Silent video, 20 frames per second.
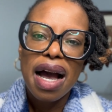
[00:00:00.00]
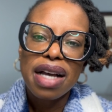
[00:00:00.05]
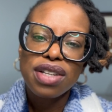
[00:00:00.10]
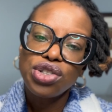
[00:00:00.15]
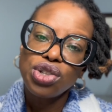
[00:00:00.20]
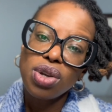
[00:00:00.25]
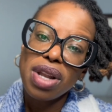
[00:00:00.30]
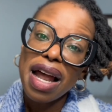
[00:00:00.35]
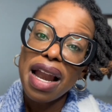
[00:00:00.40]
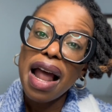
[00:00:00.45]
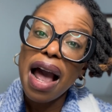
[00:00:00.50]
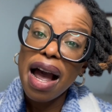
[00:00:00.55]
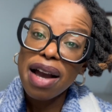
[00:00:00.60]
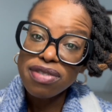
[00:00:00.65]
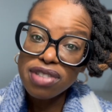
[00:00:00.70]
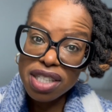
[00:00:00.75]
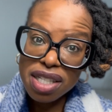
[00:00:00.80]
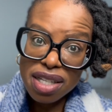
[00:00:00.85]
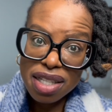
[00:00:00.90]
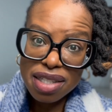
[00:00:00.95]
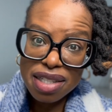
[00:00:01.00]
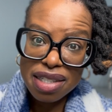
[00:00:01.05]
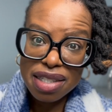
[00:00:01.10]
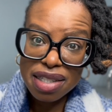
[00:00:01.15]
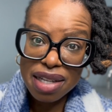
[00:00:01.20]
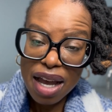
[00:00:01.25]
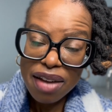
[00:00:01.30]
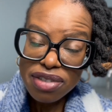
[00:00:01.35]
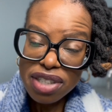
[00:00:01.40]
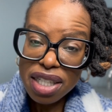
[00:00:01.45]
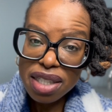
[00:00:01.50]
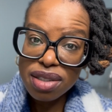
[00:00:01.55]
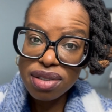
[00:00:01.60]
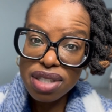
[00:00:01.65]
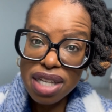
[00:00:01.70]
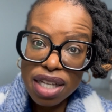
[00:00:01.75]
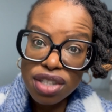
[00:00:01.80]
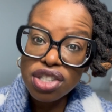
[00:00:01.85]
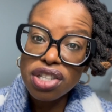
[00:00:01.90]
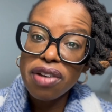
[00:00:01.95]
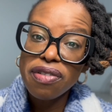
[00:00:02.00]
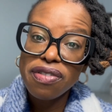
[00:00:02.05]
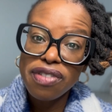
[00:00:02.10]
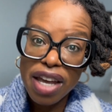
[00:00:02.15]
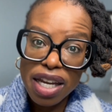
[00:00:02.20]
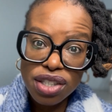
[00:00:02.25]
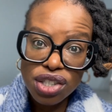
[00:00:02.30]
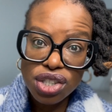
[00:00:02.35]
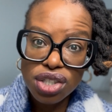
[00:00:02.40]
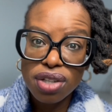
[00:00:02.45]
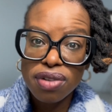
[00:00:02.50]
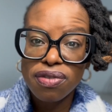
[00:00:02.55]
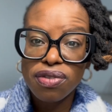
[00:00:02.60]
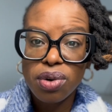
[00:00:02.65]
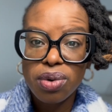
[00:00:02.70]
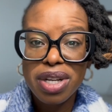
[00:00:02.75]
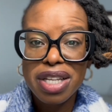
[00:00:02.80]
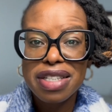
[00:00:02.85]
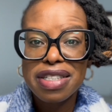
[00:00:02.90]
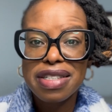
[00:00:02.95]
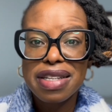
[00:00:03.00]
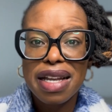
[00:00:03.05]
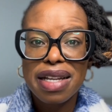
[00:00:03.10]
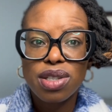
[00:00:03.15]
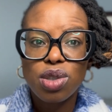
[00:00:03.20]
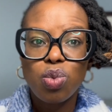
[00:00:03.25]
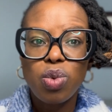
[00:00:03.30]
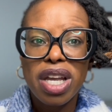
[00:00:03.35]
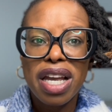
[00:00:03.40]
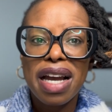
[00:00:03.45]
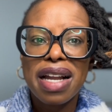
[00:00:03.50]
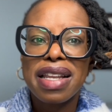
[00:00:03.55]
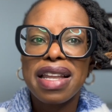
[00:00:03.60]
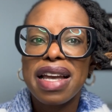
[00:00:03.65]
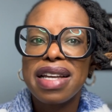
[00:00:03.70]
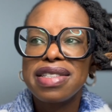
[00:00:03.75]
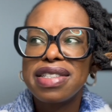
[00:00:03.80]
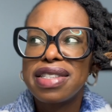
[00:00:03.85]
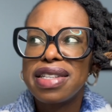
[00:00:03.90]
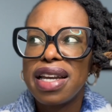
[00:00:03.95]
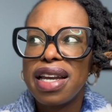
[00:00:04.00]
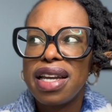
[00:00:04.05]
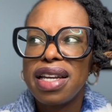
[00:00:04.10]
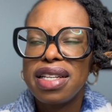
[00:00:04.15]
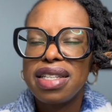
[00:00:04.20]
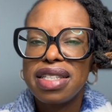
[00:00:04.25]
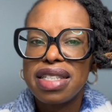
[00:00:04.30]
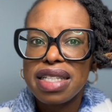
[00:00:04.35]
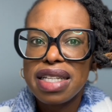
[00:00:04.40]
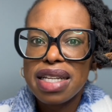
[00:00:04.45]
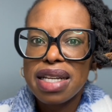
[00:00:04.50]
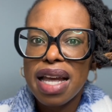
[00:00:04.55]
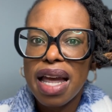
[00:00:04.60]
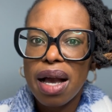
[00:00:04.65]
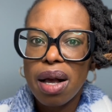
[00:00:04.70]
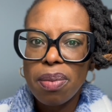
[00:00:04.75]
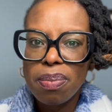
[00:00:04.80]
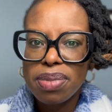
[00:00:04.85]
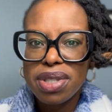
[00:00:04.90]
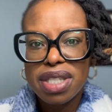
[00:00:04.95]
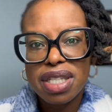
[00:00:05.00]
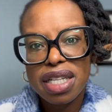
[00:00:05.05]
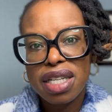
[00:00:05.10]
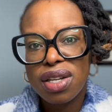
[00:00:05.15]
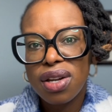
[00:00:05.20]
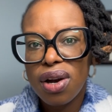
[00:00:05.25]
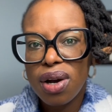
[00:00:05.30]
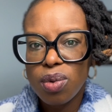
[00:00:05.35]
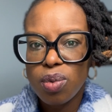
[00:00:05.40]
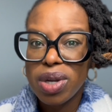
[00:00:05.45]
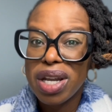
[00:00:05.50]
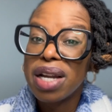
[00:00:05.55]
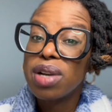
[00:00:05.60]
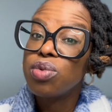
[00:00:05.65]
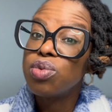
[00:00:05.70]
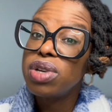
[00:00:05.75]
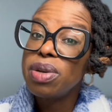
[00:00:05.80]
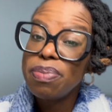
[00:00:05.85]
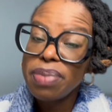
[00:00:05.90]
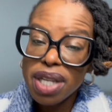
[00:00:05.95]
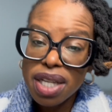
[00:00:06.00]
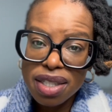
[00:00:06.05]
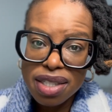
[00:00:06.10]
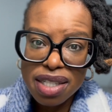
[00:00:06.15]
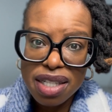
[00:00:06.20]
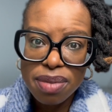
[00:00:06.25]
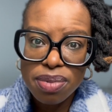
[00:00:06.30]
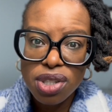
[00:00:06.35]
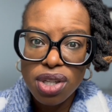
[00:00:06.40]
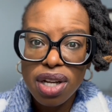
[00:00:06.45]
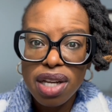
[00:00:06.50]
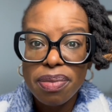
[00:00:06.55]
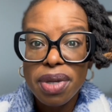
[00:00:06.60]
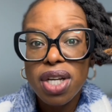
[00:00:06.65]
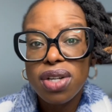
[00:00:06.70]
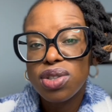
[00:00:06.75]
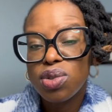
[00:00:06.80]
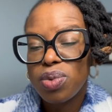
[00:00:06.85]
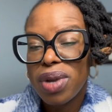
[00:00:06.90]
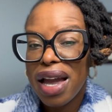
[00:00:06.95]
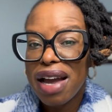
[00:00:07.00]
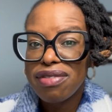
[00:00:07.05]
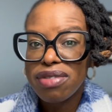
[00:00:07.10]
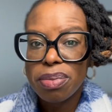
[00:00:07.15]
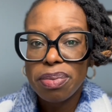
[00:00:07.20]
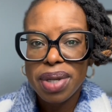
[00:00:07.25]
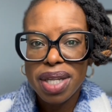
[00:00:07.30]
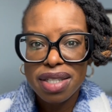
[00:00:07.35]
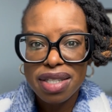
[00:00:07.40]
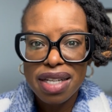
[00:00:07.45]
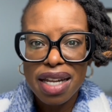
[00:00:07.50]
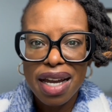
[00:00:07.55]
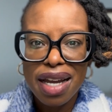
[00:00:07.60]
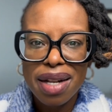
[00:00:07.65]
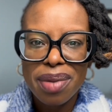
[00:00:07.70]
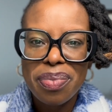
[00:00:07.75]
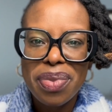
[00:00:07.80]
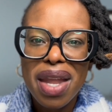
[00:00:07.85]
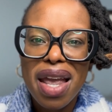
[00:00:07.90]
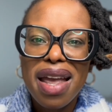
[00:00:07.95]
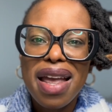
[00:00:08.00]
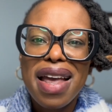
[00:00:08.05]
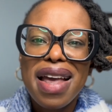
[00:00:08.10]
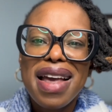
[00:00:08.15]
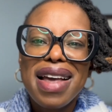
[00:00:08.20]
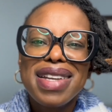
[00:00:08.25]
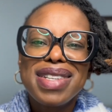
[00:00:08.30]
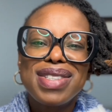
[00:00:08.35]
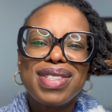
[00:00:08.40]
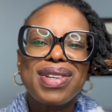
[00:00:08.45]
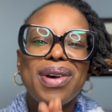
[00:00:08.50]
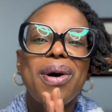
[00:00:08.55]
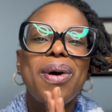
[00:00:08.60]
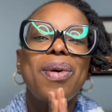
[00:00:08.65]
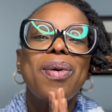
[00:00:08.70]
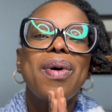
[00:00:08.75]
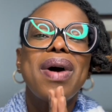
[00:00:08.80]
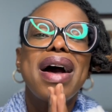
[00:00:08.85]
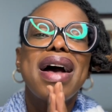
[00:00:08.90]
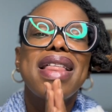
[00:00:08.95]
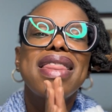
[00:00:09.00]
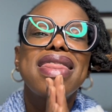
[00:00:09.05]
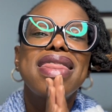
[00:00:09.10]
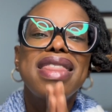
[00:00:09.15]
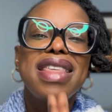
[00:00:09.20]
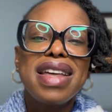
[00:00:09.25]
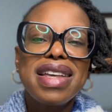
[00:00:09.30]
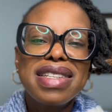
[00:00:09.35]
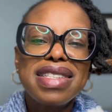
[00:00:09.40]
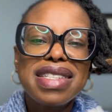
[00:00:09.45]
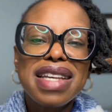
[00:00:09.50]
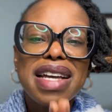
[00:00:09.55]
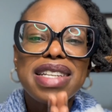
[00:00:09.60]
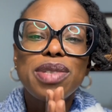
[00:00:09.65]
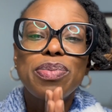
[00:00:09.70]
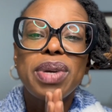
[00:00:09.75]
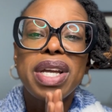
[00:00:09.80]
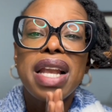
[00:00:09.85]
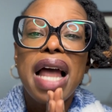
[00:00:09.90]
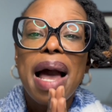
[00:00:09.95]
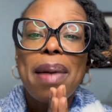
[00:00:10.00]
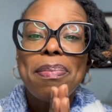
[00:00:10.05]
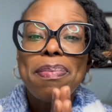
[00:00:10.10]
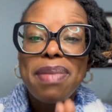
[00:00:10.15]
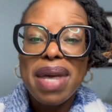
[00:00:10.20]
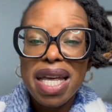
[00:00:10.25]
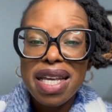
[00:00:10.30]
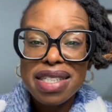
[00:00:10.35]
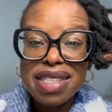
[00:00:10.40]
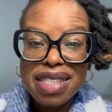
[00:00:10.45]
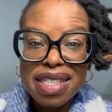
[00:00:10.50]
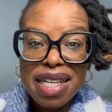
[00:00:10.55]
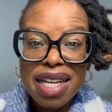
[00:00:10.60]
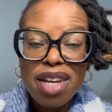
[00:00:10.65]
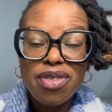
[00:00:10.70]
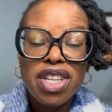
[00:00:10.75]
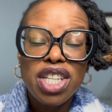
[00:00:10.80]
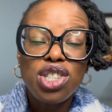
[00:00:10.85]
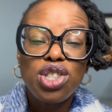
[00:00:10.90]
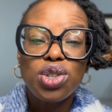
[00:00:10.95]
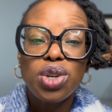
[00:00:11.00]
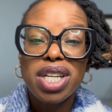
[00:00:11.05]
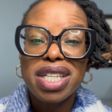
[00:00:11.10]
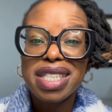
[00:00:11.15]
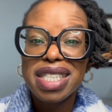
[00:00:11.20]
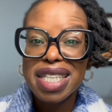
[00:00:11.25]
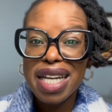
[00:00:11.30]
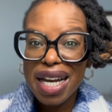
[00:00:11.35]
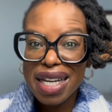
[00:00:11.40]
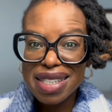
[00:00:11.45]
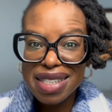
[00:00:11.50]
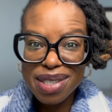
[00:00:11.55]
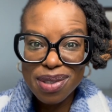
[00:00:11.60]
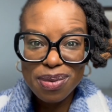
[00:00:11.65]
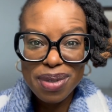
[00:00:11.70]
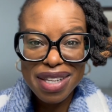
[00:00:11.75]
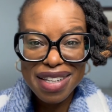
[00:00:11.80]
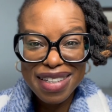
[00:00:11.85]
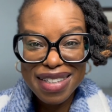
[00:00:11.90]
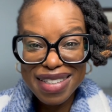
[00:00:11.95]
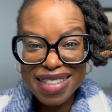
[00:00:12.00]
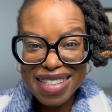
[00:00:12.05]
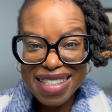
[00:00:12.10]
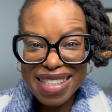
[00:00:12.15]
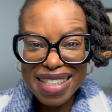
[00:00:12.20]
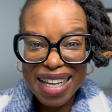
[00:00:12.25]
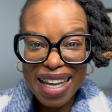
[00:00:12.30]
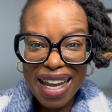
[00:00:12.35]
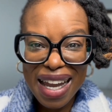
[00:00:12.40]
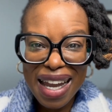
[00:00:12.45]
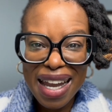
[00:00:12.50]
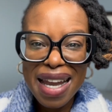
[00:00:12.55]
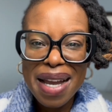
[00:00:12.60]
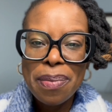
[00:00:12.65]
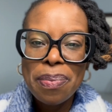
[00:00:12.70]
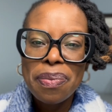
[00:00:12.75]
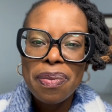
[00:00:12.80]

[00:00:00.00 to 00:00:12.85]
so that after intervention, for instance, we can then say, did it help? Did it not? We can repeat a sleep study because we have a baseline. So this has been amazing. I've enjoyed chatting with you today.